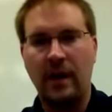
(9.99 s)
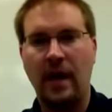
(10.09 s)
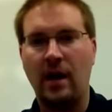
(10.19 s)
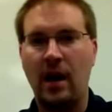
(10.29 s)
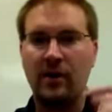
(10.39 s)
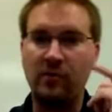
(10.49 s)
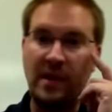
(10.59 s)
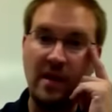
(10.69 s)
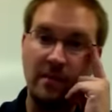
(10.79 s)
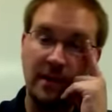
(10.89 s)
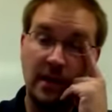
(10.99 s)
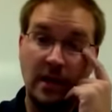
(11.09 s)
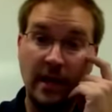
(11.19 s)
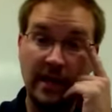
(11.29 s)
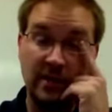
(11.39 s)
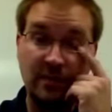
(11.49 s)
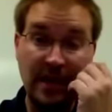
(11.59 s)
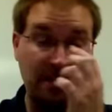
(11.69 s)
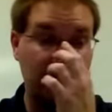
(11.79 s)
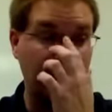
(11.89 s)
And auto PEEP is PEEP